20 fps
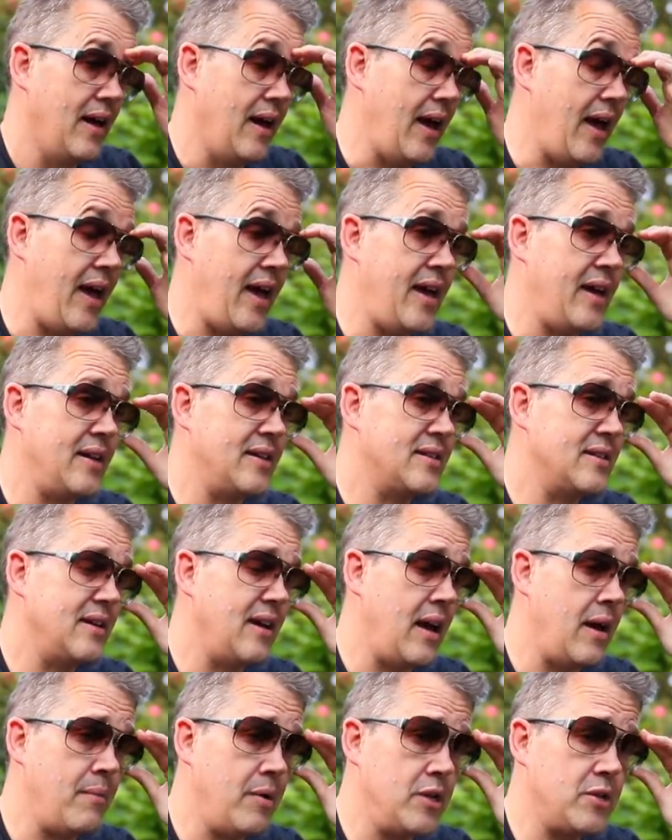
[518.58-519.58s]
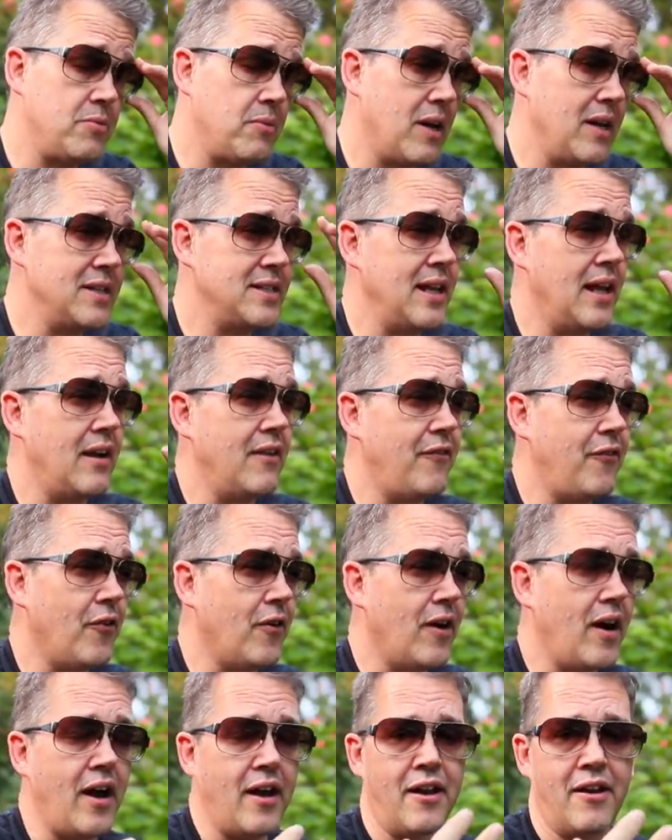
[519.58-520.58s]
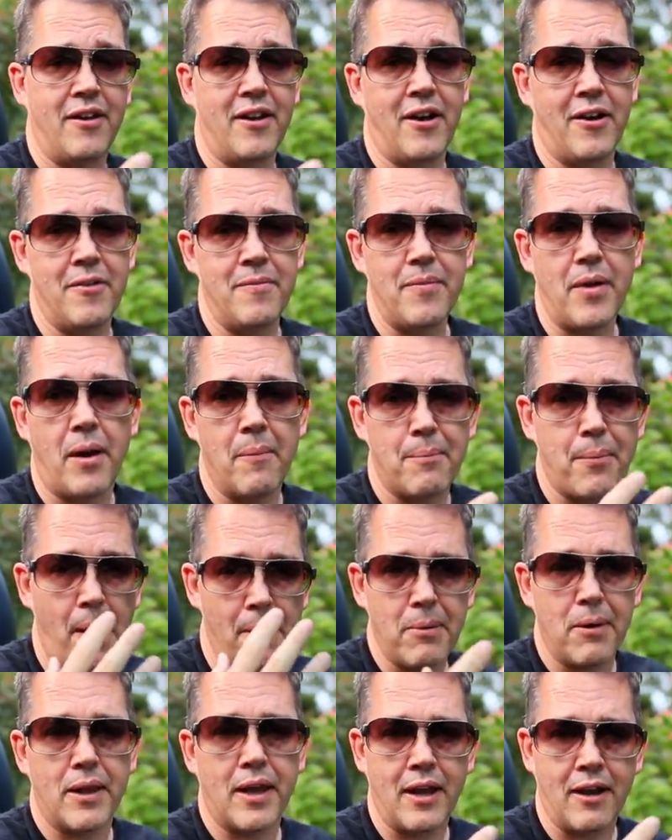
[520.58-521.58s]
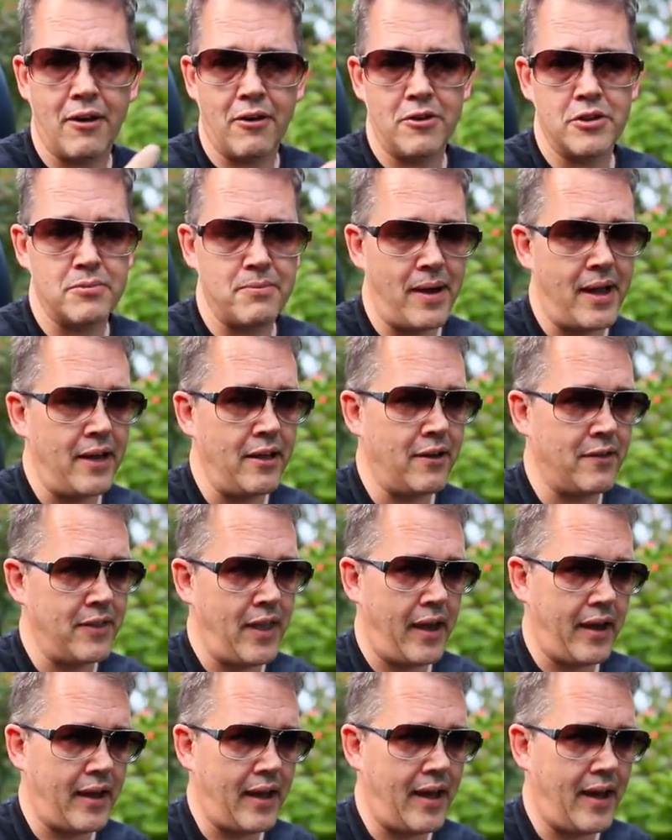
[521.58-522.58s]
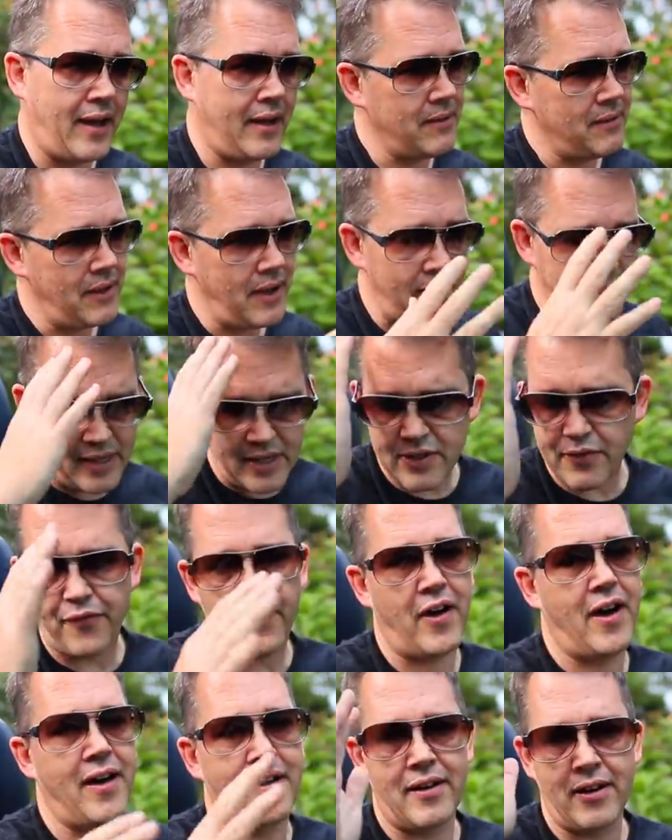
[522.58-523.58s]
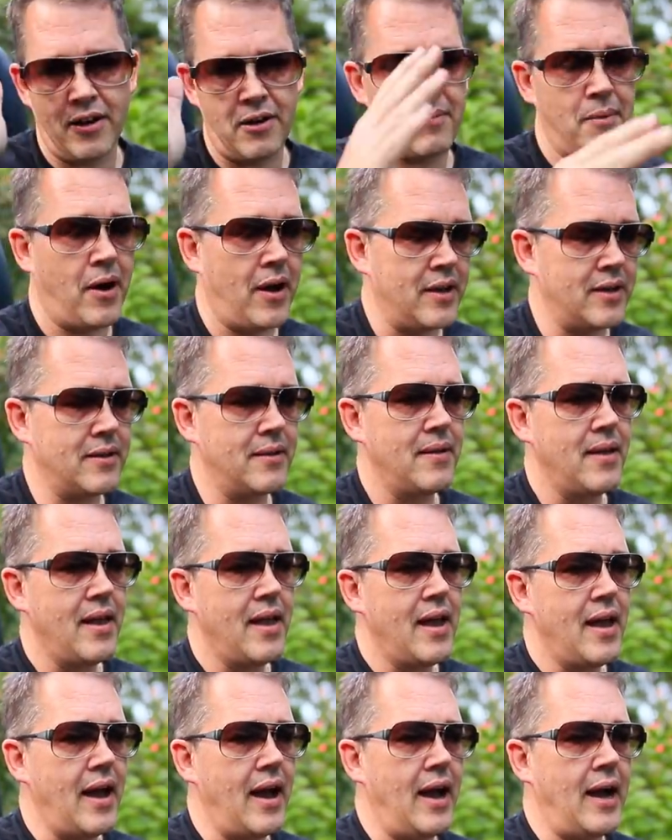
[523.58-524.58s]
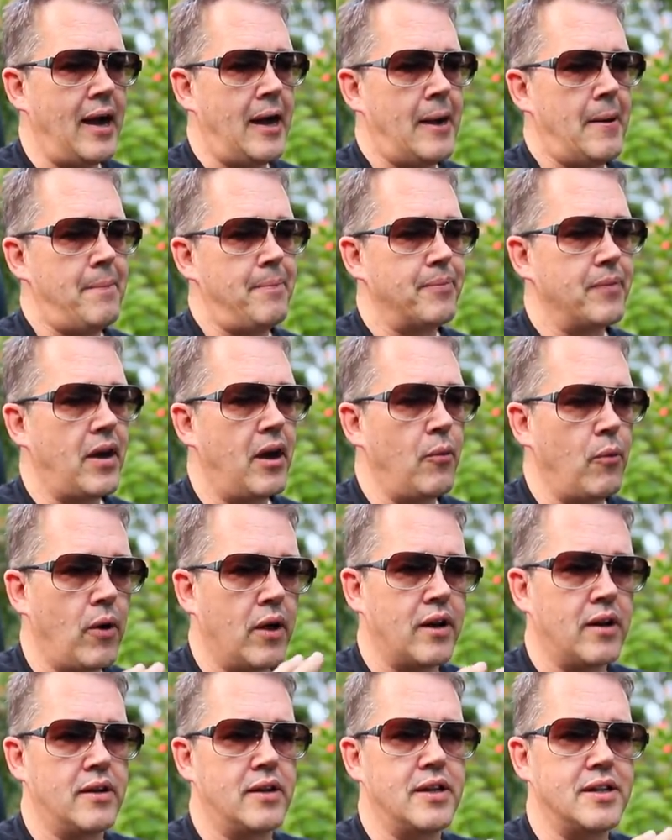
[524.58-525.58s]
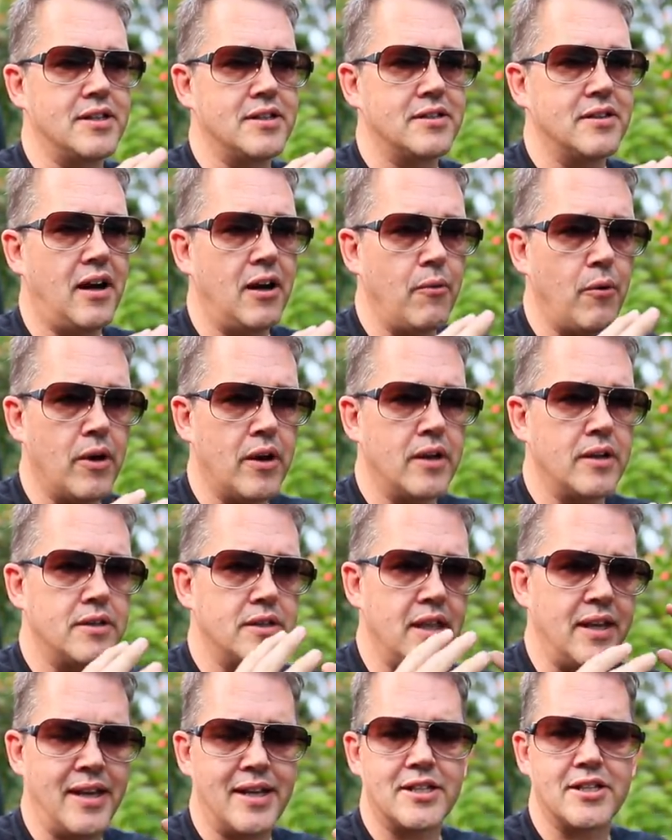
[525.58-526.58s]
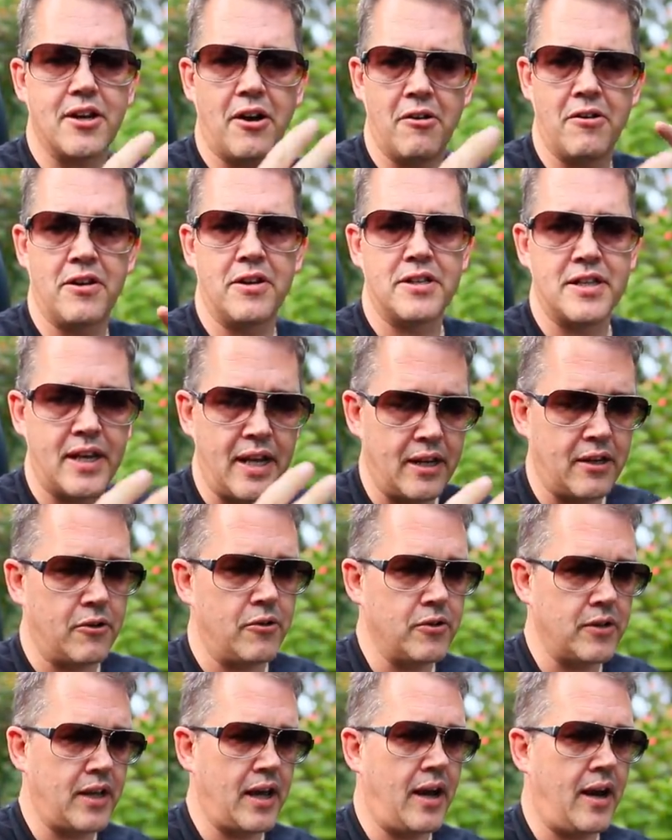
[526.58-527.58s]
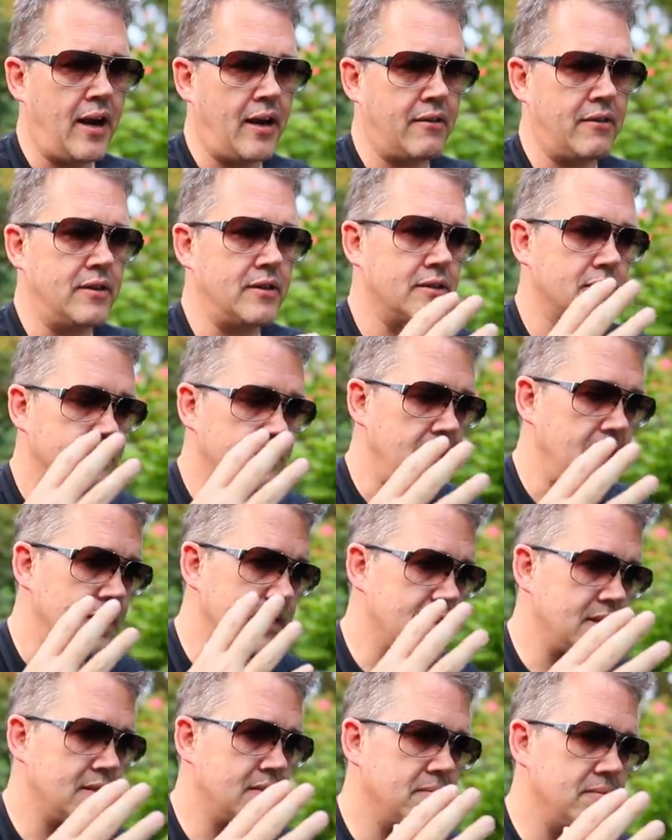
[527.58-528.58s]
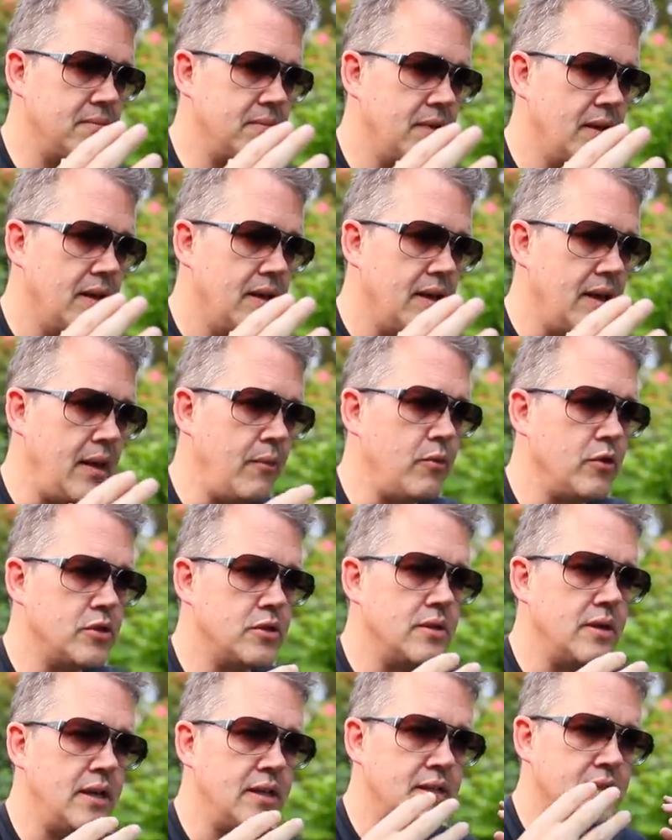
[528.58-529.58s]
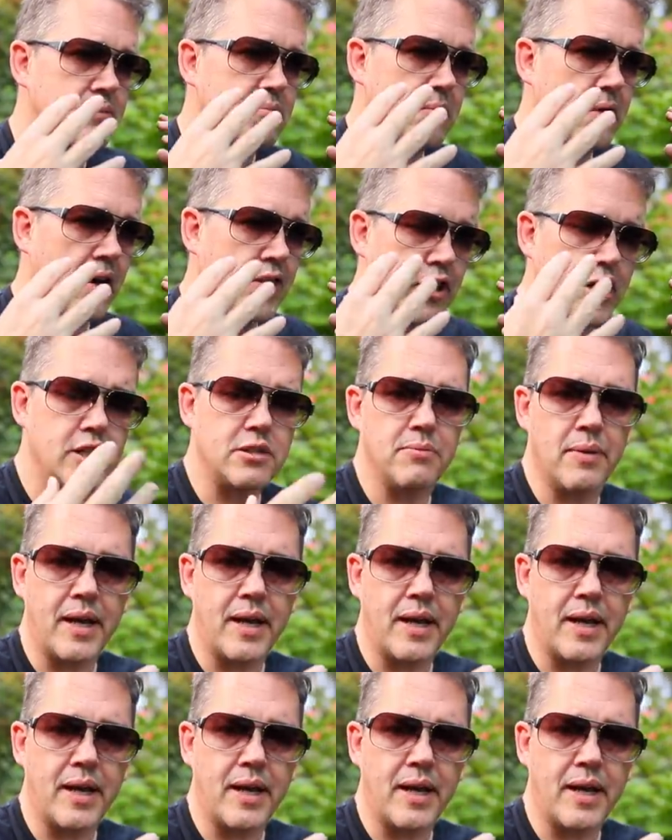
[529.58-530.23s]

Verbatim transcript: and how much will i sell it for i don't know i'm probably going to lose money on that car and that's fine i don't mind um, I wanted it. I wanted the next owner to get a good car, and it's it was it's I think it's